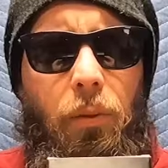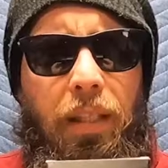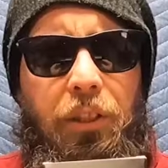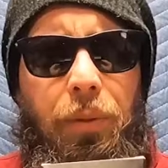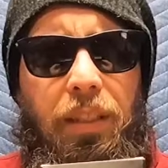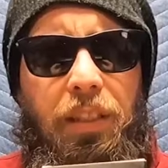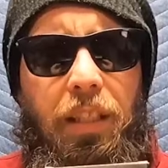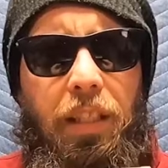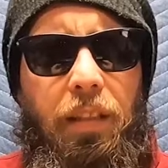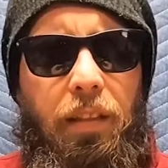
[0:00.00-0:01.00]
So as you can
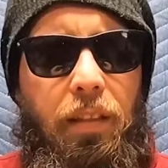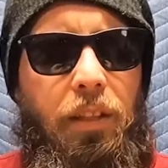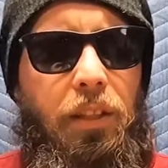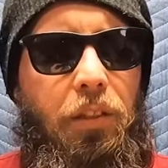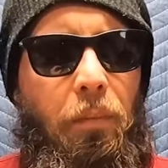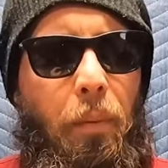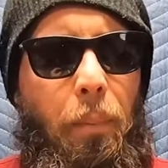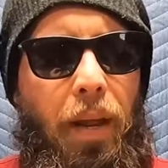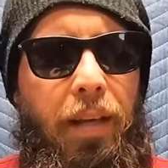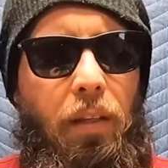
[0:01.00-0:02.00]
see, this is from a
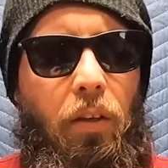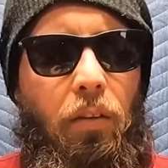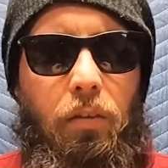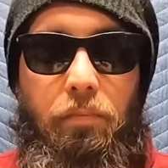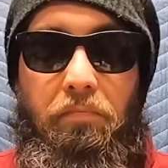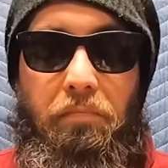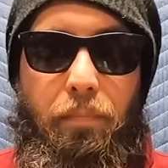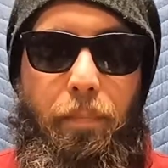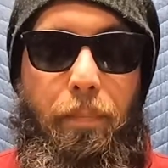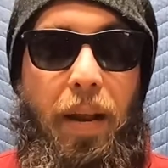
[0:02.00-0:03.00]
band called,
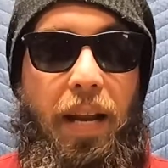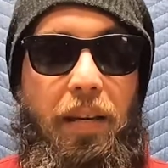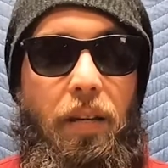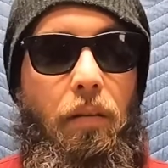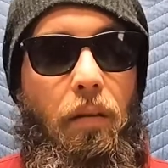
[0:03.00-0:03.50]
band.